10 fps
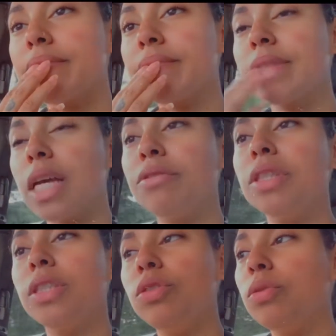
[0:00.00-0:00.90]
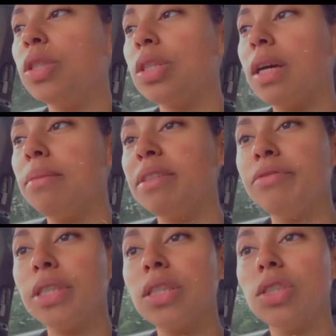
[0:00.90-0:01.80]
I really do wish I had my
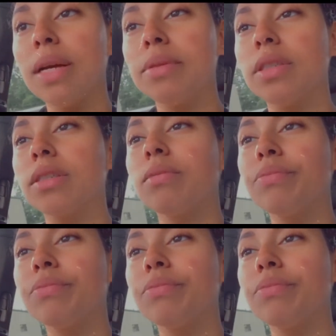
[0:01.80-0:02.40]
freaking chapstick,